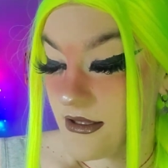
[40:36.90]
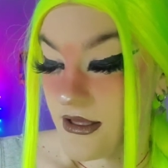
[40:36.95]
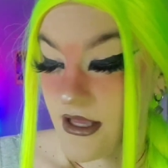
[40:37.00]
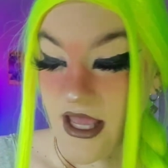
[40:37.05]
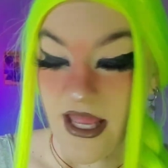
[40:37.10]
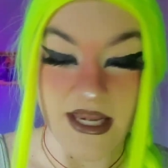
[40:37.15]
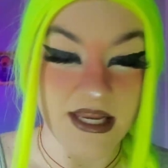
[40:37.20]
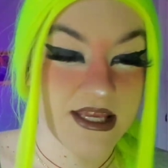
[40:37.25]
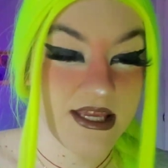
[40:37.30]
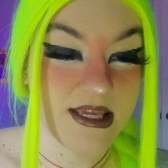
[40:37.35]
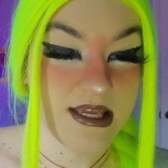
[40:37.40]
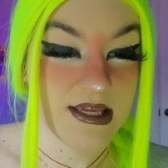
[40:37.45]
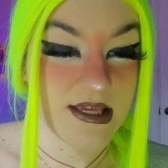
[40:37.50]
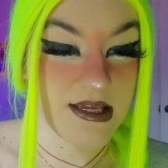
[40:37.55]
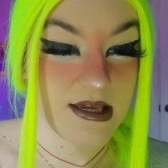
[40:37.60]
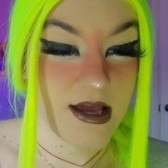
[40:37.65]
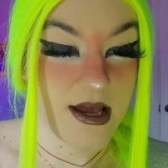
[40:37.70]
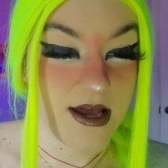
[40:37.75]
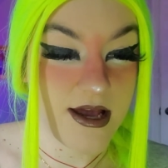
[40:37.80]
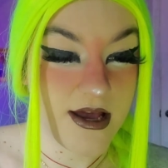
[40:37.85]

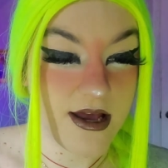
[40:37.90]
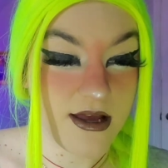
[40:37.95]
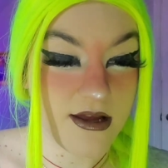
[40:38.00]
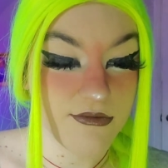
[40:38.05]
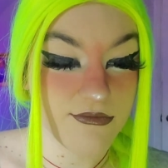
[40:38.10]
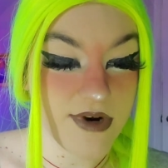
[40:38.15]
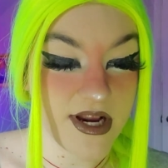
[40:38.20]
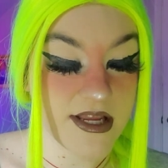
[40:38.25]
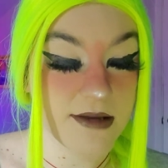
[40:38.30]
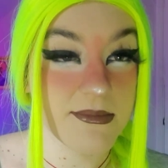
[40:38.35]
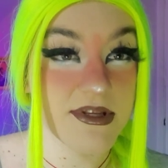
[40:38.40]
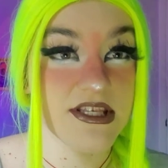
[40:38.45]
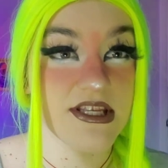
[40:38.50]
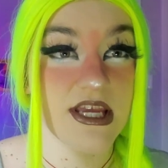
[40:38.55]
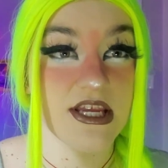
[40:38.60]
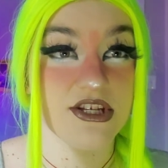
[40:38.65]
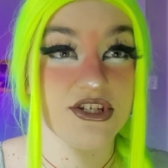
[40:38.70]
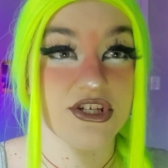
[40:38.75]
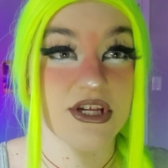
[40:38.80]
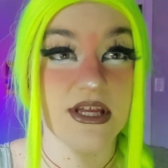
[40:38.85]
Any
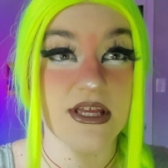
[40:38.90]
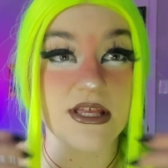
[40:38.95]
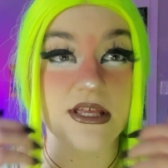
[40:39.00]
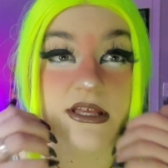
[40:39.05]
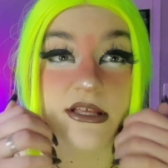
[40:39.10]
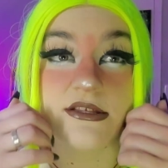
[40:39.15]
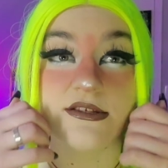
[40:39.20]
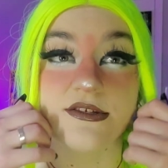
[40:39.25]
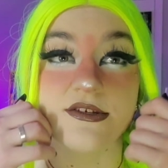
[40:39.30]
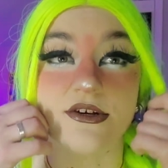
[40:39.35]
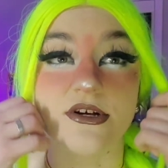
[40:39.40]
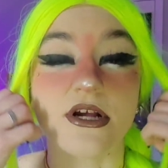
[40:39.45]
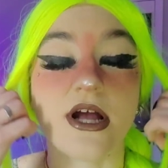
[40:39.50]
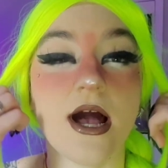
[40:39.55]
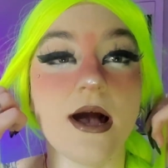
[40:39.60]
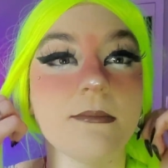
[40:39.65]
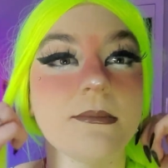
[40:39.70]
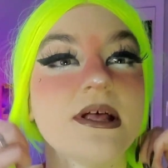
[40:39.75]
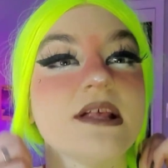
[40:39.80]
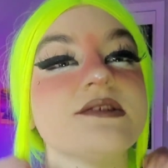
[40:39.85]
recommendations or
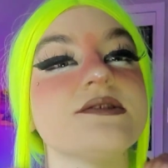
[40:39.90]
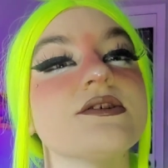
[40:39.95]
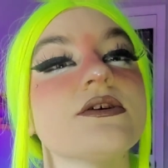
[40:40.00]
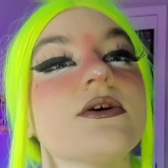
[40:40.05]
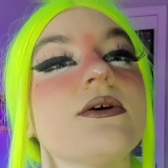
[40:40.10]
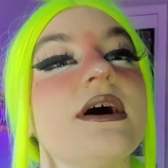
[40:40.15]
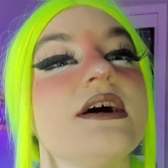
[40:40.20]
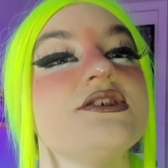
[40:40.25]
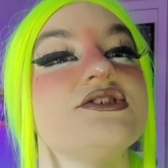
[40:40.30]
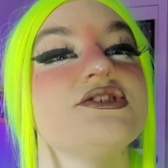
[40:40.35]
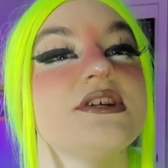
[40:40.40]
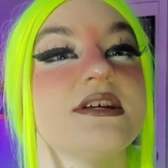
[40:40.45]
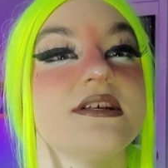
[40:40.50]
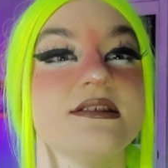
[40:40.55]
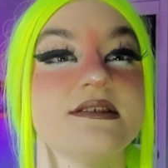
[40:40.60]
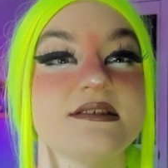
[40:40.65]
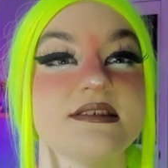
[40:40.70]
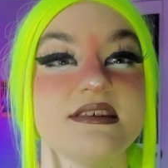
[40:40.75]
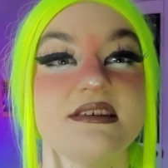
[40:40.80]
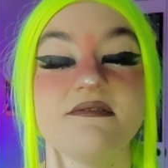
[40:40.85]
comments or
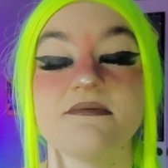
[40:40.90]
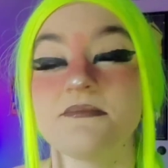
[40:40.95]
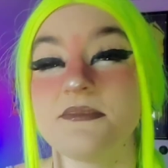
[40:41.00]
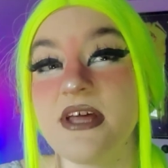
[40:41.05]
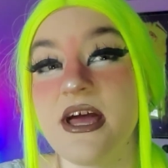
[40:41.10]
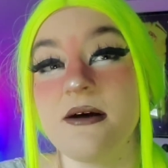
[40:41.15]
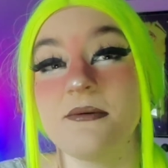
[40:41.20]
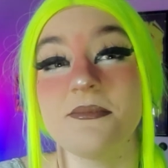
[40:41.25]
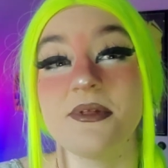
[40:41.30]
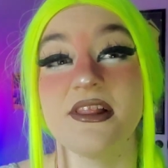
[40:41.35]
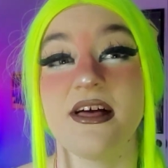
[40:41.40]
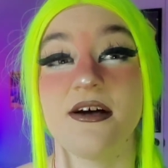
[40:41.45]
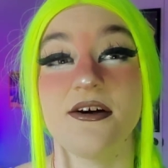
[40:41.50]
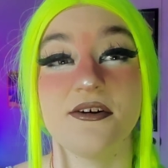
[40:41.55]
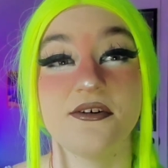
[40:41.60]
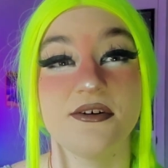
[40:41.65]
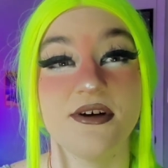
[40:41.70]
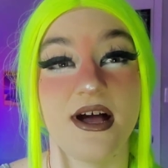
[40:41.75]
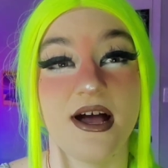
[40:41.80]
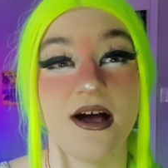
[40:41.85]
questions, leave them down
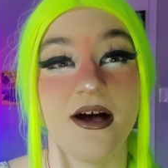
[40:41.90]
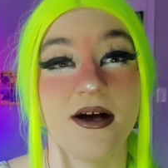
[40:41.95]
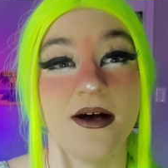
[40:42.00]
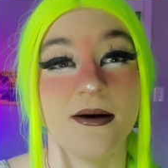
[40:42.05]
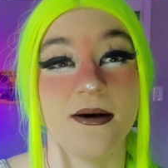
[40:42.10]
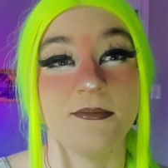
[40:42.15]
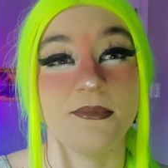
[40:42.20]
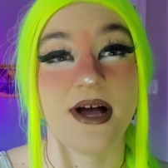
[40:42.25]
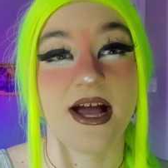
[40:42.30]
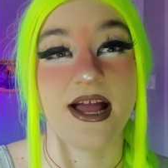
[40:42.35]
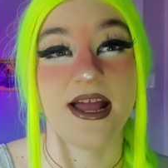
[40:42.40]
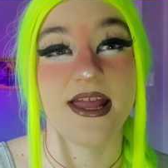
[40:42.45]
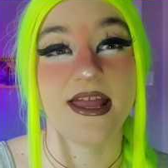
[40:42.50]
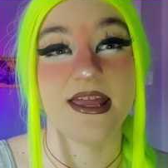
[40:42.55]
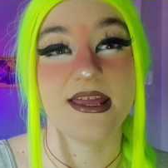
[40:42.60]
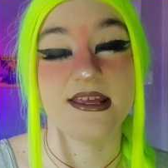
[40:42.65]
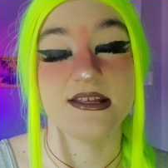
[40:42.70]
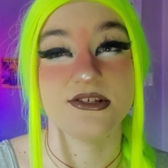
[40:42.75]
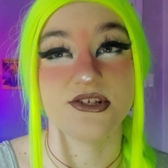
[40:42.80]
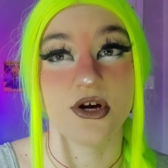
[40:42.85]
below.
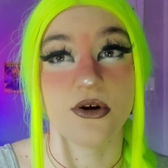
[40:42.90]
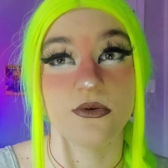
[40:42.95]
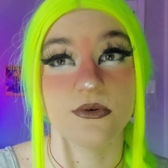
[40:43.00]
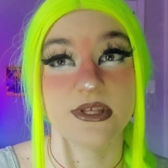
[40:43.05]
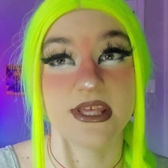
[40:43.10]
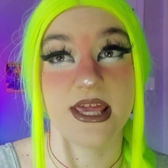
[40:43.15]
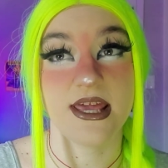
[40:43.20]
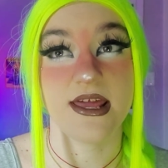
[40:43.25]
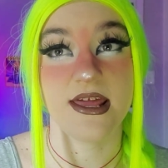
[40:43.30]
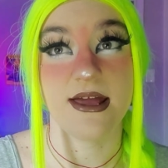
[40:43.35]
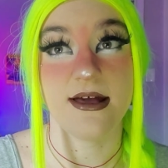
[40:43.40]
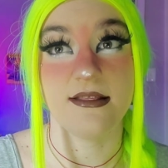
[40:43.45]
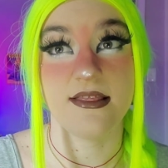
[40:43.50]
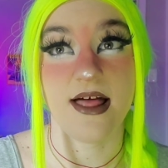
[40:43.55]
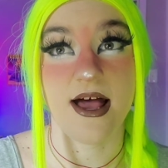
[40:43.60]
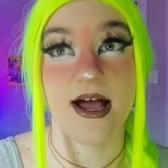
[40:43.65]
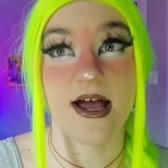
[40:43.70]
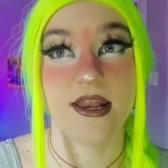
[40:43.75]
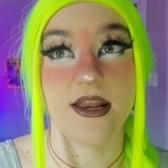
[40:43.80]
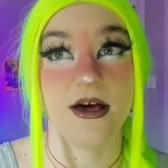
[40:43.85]
I don't get a
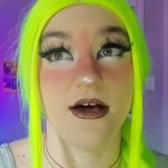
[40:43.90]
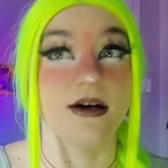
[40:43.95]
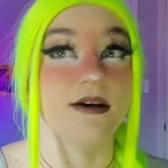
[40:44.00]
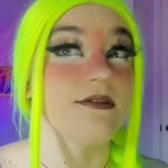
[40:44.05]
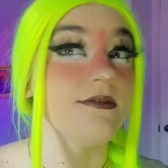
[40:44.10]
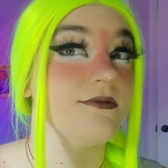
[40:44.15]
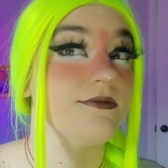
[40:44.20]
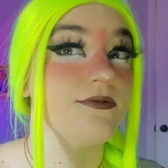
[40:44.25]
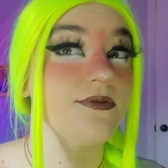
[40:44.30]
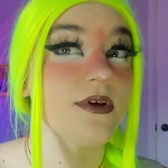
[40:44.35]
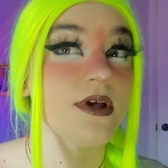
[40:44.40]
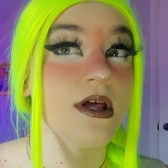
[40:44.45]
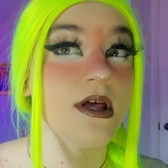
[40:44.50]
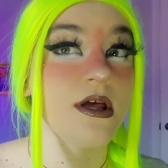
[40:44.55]
lot of,